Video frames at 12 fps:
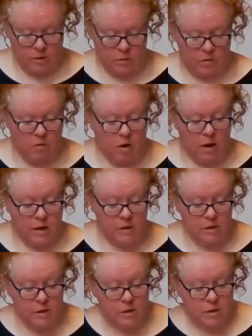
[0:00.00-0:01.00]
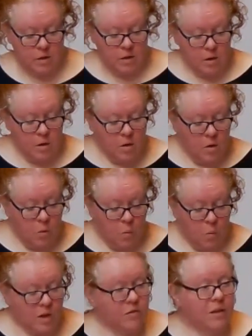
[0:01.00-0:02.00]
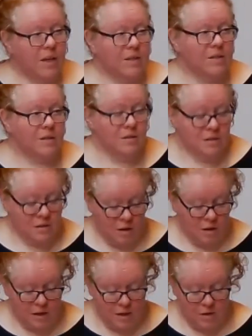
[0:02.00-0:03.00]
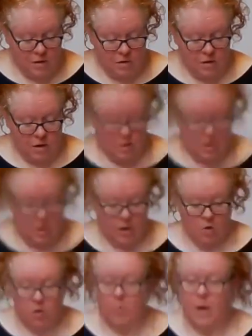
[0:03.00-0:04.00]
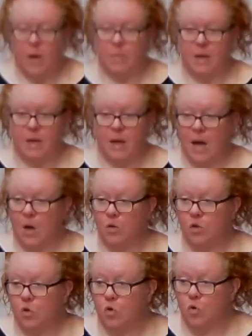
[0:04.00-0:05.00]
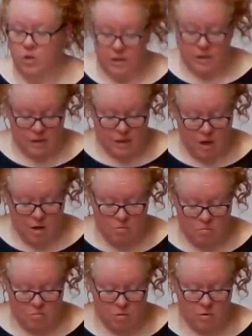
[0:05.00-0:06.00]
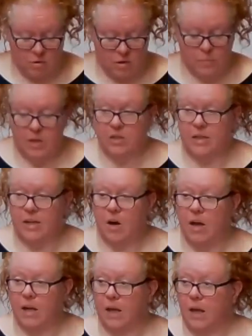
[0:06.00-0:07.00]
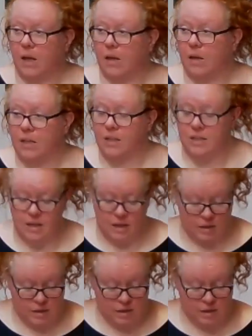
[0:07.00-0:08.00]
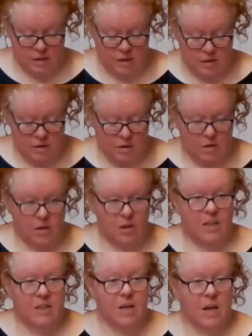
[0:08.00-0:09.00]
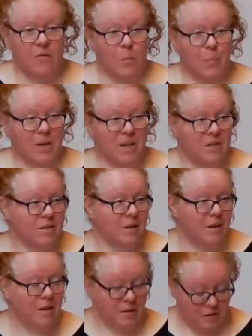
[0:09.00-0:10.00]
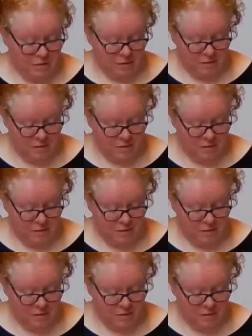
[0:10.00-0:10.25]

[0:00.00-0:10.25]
So he writes, "One of the lessons I learned early on about being outdoors in the cold, especially hiking, is this. You need to have a base layer.